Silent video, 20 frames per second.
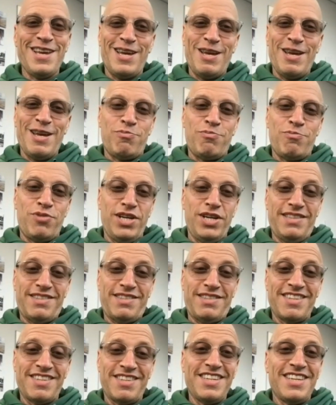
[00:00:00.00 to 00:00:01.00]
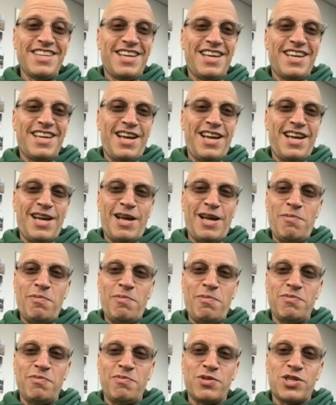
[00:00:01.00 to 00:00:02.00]
a Brit.
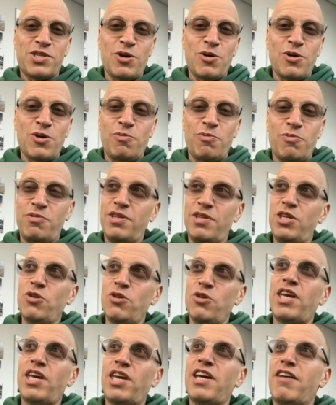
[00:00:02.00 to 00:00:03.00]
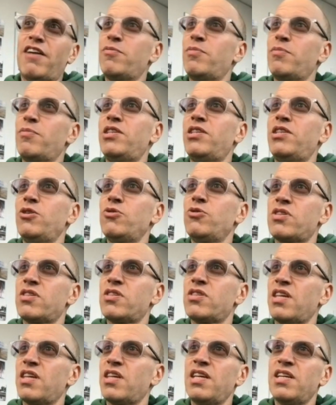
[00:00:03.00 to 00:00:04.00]
So the UK government
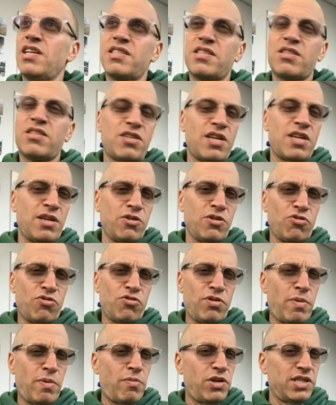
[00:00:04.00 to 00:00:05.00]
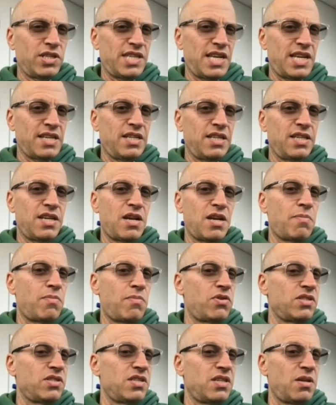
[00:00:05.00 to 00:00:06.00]
uses, I think, I don't remember exactly the
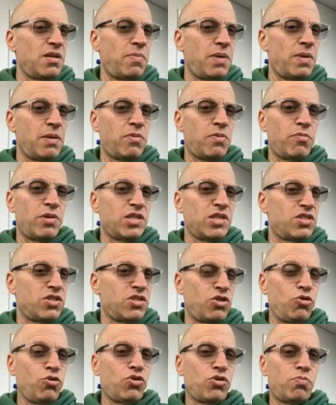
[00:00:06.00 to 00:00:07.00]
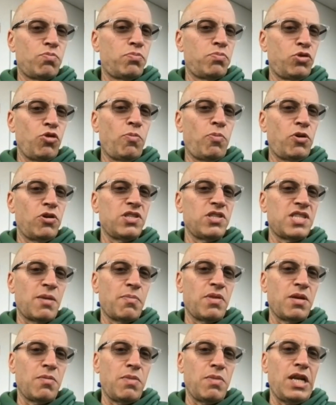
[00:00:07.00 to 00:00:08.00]
number, it's in the paper, but it's 2 point
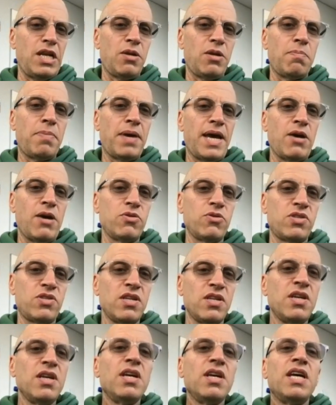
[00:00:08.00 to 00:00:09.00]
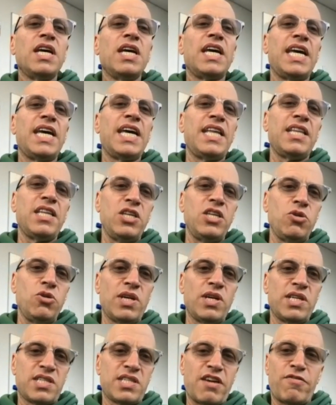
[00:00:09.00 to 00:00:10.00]
something million pounds, and the
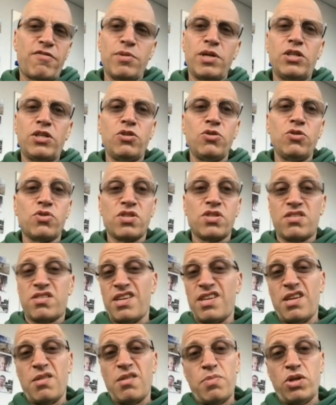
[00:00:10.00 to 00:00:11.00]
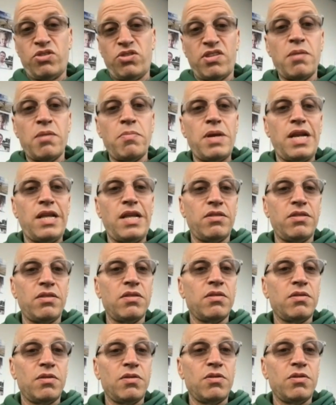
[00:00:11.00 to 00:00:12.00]
US government uses about 10 million
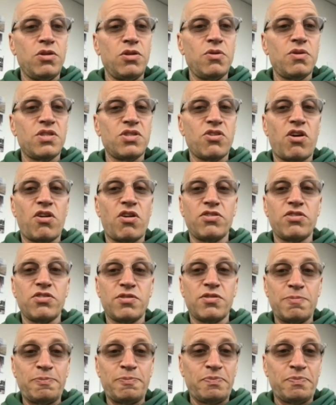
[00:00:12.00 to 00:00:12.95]
US dollars.